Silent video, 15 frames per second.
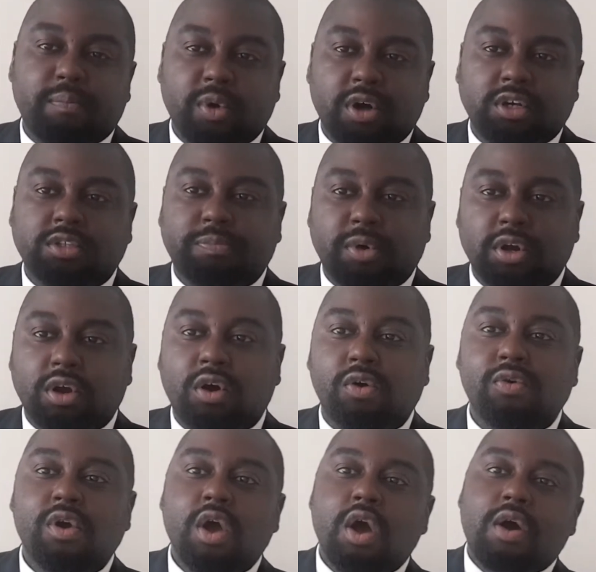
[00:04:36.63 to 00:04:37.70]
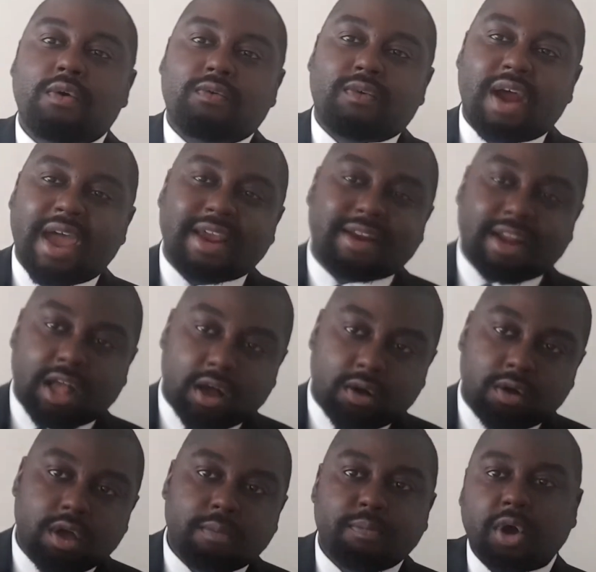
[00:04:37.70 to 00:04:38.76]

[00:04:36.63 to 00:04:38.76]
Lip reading: box below right now.